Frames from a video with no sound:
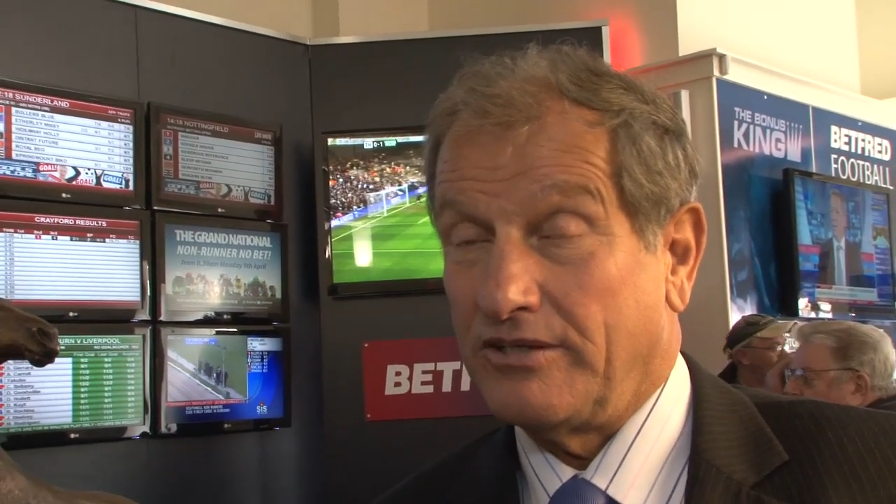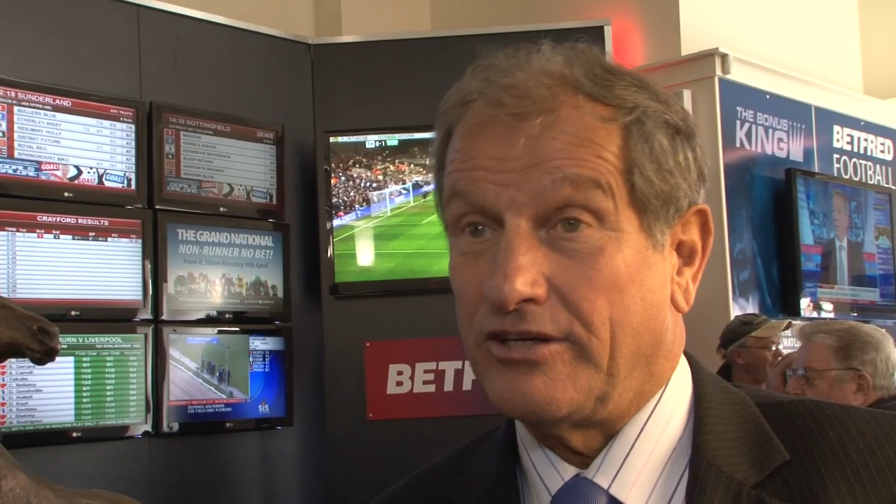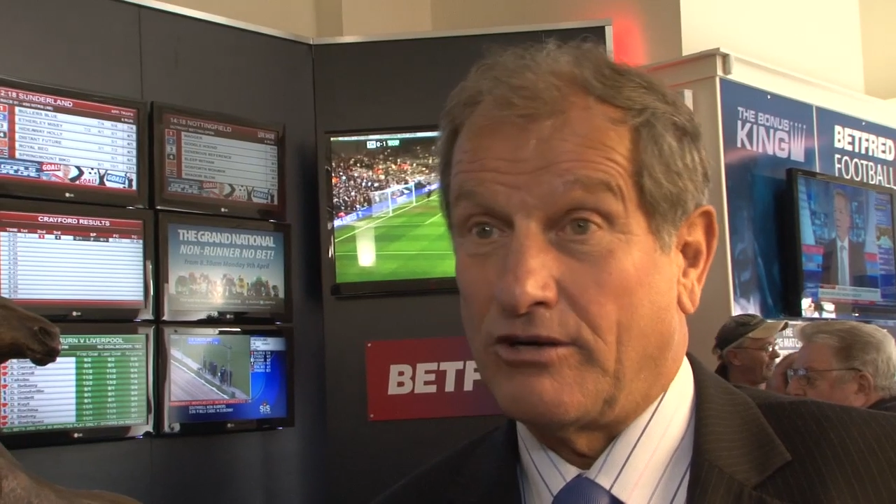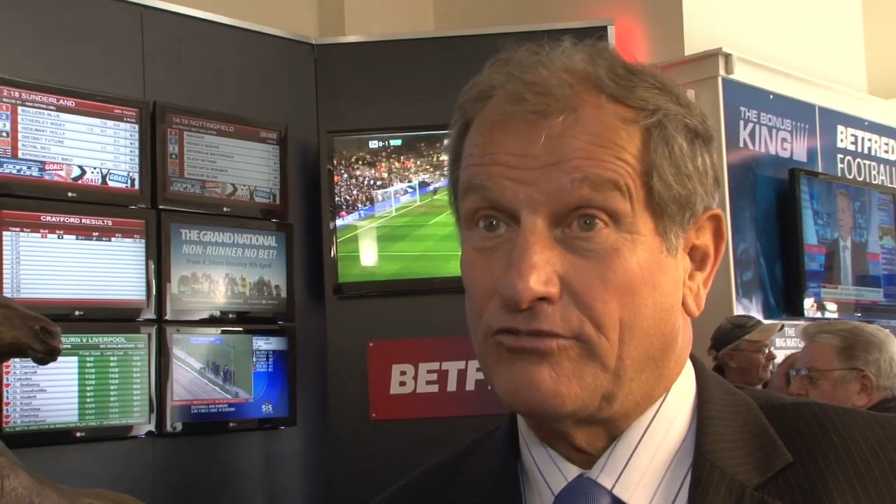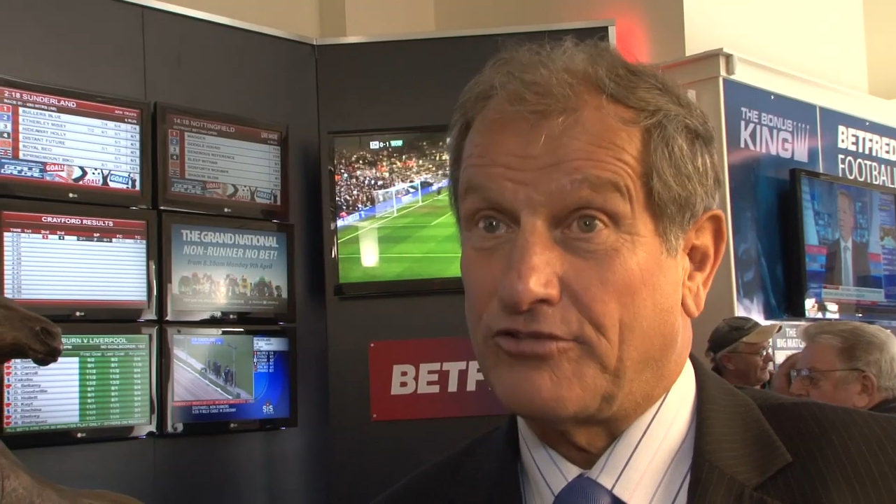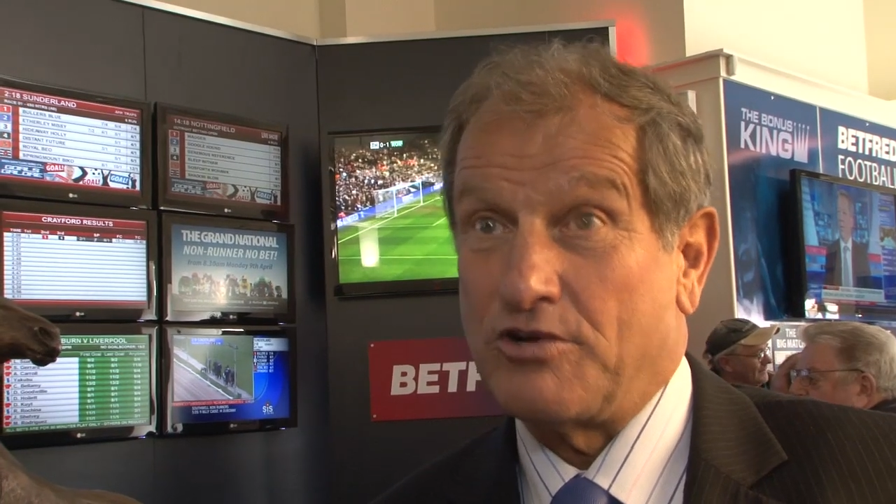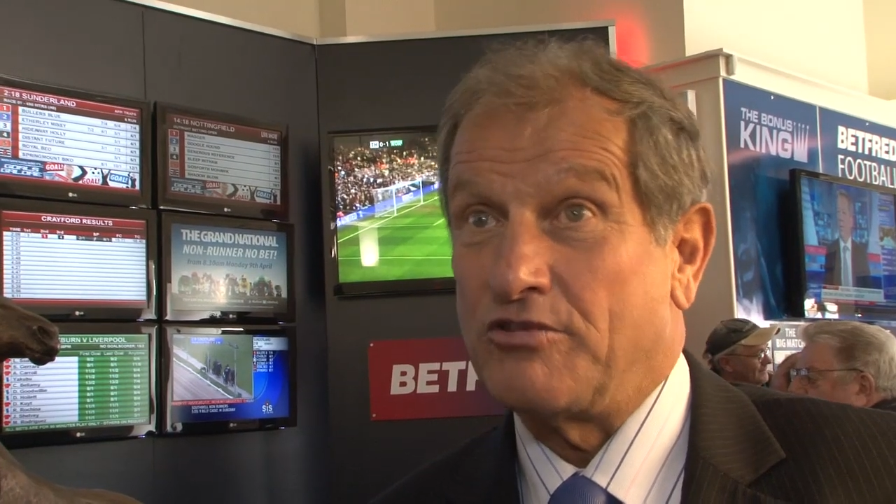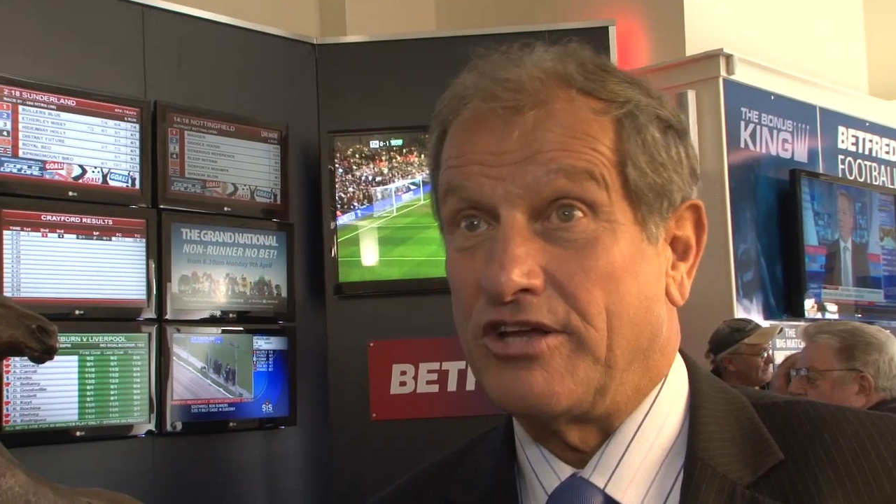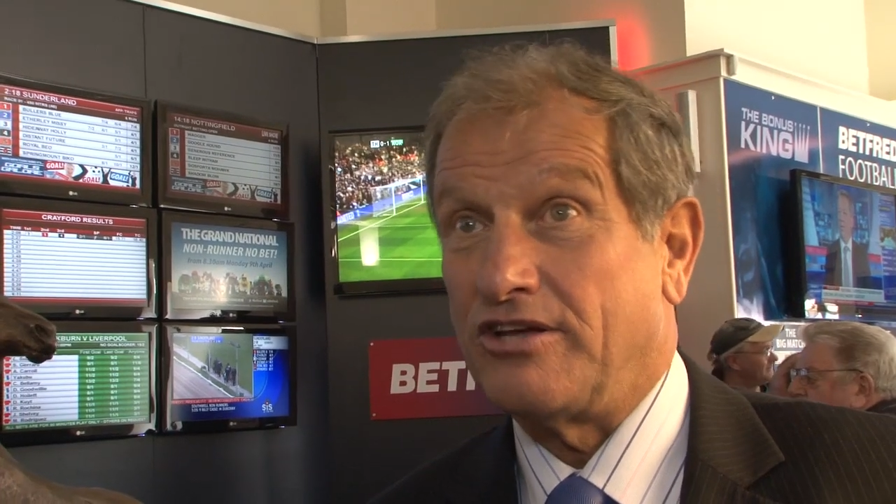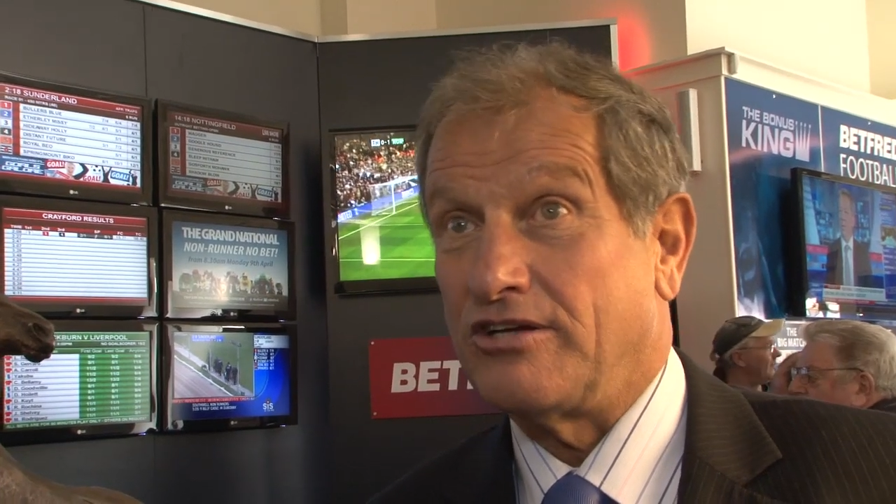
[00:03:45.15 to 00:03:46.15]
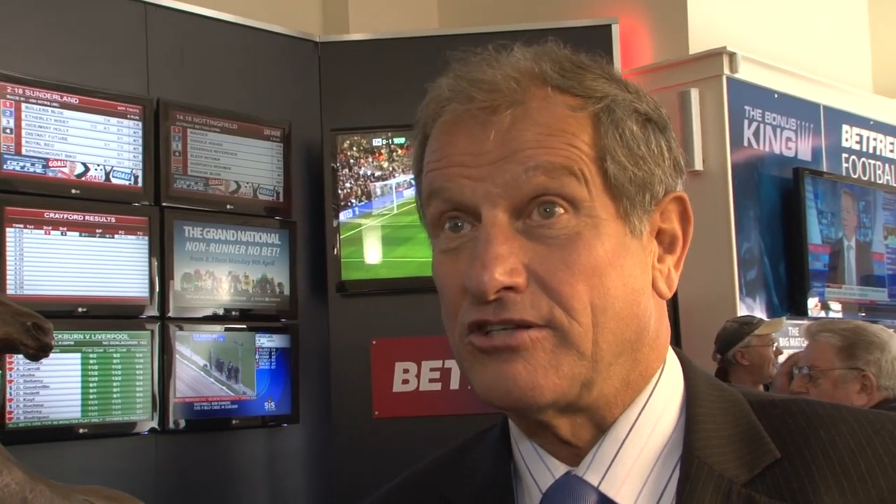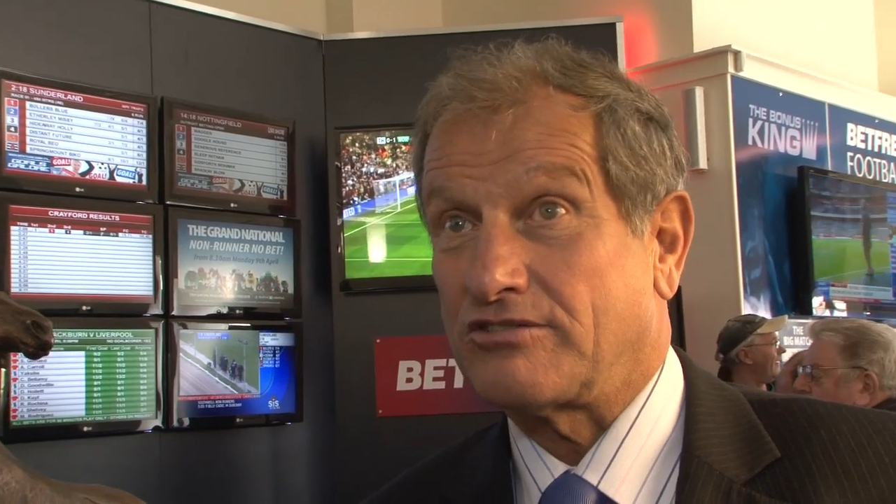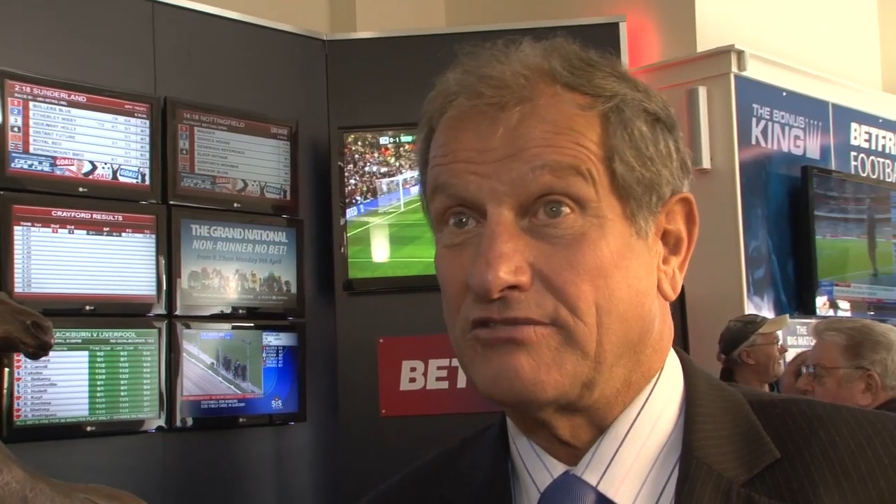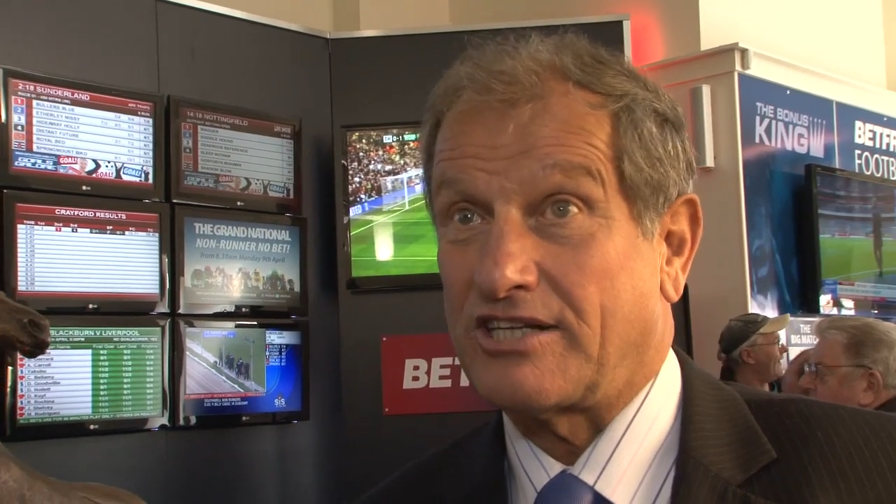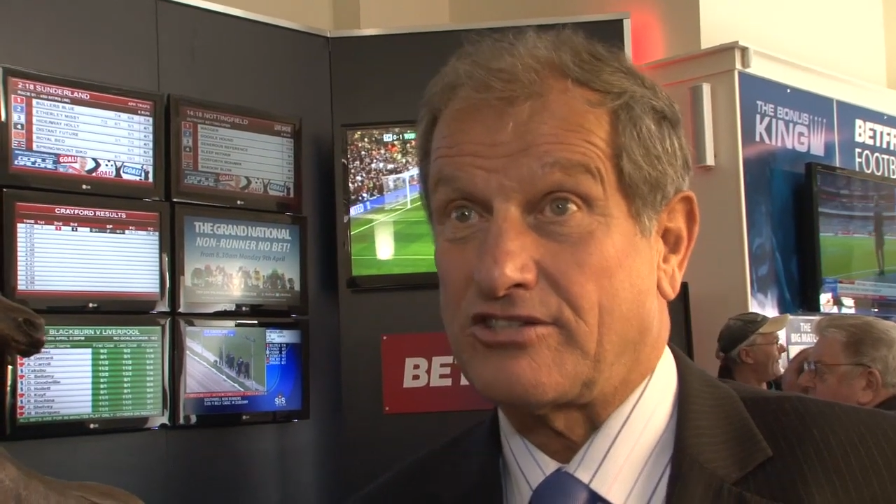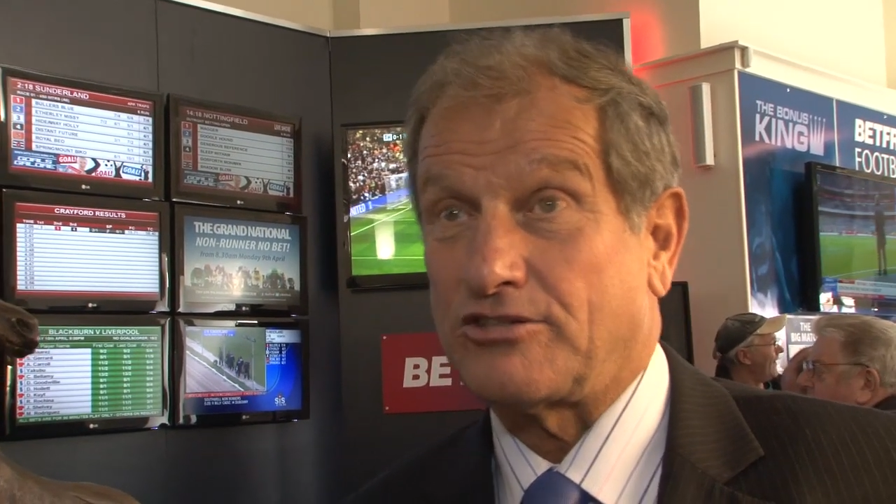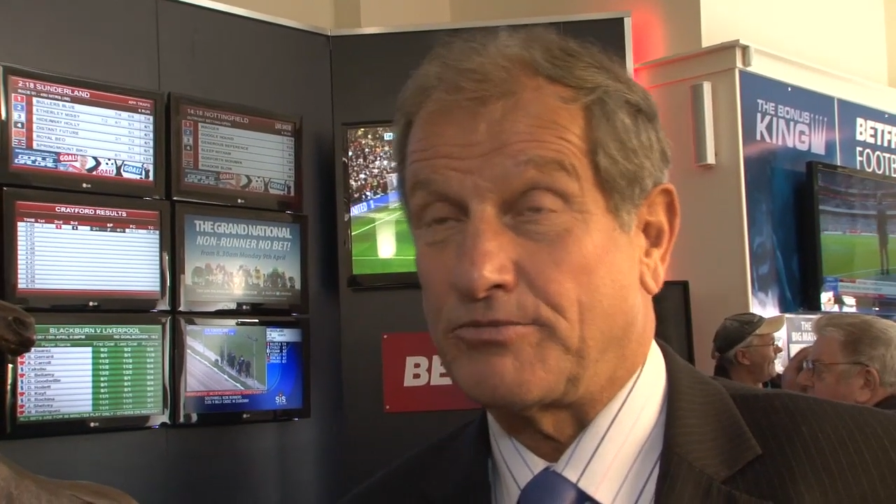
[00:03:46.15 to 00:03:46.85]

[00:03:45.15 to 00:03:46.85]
you know, through the years National's